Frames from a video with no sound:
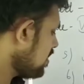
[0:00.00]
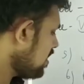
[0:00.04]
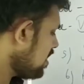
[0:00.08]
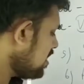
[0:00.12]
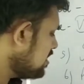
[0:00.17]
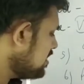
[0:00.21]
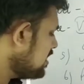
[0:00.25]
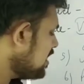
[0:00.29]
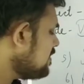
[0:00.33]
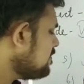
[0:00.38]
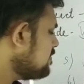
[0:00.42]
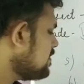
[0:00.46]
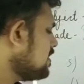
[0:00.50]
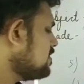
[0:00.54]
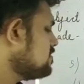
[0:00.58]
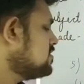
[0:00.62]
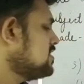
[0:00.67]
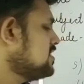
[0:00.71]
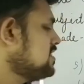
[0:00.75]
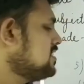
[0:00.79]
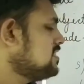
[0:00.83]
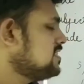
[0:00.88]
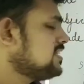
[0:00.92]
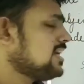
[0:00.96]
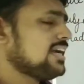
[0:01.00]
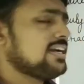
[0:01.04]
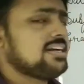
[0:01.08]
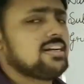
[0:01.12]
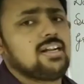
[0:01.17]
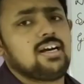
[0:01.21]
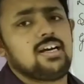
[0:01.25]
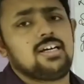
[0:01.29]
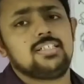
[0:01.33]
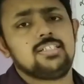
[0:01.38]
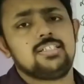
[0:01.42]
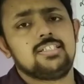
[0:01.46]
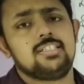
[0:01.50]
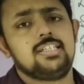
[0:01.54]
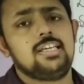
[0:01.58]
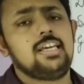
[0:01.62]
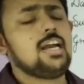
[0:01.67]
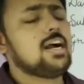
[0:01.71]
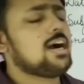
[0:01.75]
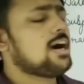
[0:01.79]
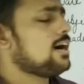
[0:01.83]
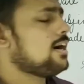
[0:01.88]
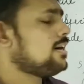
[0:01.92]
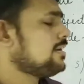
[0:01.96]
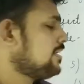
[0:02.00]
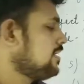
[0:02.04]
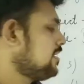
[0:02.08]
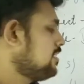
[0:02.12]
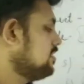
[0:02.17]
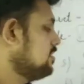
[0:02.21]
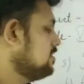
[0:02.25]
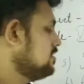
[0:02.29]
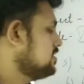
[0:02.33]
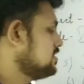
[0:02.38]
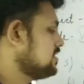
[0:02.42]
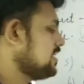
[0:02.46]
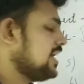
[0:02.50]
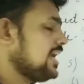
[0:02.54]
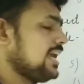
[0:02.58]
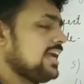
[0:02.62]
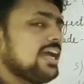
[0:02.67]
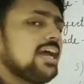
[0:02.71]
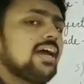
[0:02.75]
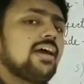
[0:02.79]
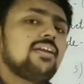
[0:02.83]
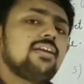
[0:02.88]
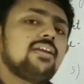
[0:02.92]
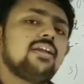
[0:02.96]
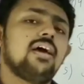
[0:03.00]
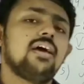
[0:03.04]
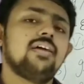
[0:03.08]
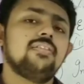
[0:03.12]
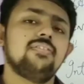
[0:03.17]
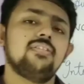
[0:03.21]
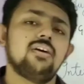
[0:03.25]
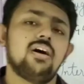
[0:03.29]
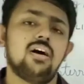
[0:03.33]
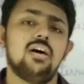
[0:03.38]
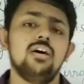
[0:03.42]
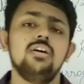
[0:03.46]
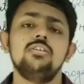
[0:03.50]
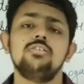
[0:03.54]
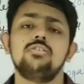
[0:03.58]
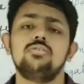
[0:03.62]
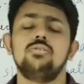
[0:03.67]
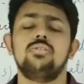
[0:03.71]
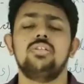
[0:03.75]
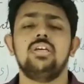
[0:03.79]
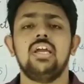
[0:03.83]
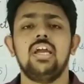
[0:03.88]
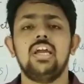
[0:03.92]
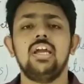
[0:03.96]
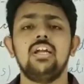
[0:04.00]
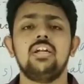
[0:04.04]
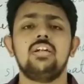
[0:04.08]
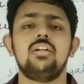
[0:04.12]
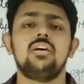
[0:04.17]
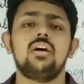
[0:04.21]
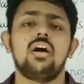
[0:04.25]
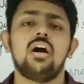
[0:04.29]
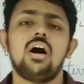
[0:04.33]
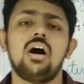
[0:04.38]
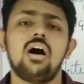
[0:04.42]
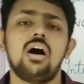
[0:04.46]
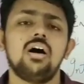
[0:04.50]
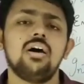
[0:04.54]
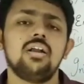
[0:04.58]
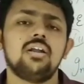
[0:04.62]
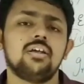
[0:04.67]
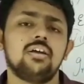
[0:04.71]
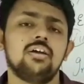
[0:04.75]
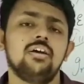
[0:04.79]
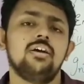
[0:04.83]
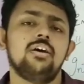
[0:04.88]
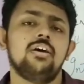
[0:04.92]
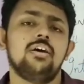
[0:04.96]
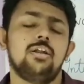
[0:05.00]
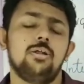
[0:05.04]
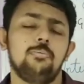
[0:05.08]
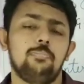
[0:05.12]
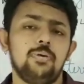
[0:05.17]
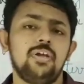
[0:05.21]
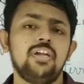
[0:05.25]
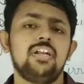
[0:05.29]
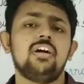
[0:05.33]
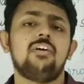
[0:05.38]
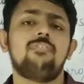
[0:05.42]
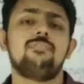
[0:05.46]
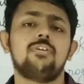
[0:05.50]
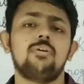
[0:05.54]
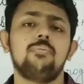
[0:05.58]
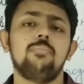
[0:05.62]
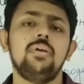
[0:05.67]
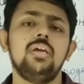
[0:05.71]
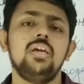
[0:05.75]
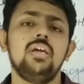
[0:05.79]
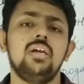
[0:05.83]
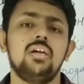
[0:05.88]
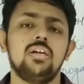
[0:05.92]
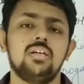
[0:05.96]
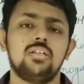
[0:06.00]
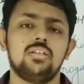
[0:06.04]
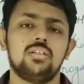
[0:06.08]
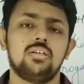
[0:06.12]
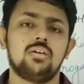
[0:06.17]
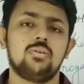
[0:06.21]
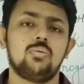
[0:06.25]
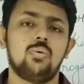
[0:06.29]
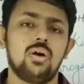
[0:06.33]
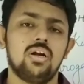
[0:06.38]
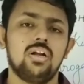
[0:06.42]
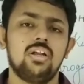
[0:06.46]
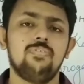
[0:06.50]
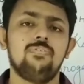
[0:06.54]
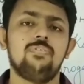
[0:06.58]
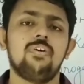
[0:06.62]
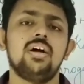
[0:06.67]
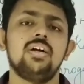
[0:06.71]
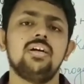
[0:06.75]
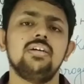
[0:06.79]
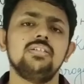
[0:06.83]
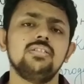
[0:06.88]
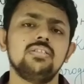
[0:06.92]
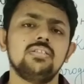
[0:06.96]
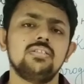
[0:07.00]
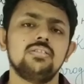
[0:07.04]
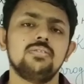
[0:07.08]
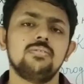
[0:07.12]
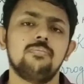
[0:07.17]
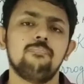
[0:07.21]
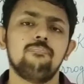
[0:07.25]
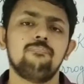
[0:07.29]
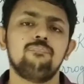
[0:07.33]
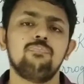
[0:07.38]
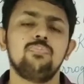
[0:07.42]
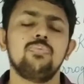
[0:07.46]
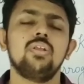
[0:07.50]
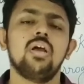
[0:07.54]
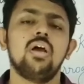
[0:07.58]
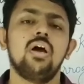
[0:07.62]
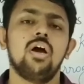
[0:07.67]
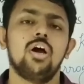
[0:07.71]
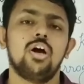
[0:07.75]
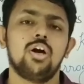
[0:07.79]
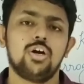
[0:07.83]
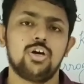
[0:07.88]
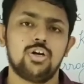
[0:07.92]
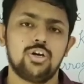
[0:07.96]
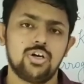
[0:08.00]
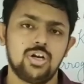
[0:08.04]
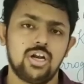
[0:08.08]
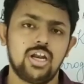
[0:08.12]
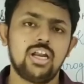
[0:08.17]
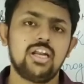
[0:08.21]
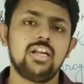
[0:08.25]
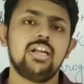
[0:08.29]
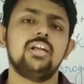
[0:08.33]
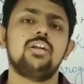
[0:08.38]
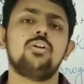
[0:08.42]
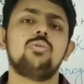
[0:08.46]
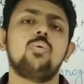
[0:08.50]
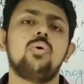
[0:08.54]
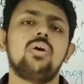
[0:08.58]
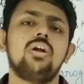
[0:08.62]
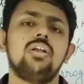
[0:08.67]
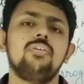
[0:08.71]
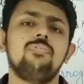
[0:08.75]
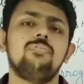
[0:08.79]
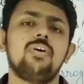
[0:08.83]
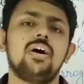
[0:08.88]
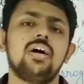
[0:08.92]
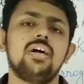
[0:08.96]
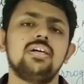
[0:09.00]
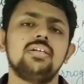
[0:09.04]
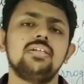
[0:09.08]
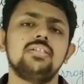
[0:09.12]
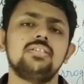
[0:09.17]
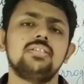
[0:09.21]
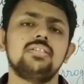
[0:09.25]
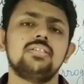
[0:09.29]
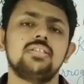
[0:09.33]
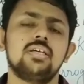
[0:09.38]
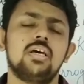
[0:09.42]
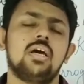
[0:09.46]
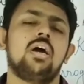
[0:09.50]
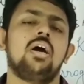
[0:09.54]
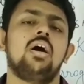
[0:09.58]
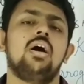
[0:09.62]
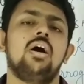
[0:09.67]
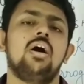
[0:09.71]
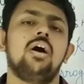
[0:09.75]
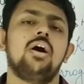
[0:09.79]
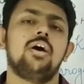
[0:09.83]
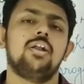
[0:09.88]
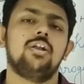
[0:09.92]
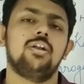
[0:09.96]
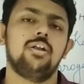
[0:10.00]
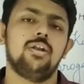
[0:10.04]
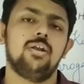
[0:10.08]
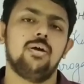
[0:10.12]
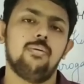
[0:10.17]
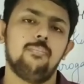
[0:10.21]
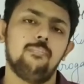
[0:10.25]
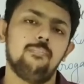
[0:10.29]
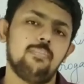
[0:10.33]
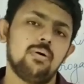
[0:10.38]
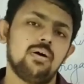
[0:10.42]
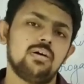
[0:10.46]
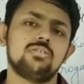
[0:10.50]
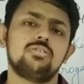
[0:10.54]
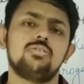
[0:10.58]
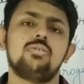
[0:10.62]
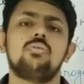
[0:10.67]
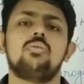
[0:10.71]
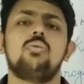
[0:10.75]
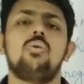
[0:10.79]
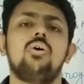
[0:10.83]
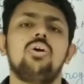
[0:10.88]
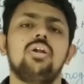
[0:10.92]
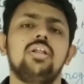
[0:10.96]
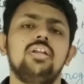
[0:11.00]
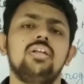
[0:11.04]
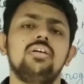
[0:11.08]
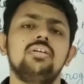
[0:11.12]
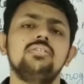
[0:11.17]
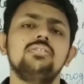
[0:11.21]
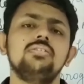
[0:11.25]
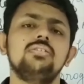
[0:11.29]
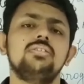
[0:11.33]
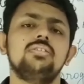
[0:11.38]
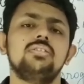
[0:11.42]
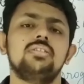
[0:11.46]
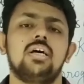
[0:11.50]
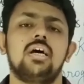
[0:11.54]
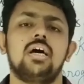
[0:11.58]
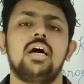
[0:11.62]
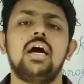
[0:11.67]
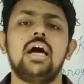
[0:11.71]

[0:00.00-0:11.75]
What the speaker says: Then we have seen at last the articles, a, and the. So the 8 are, repeat after me, quantifiers, graded quantifiers, numbers or ordinals,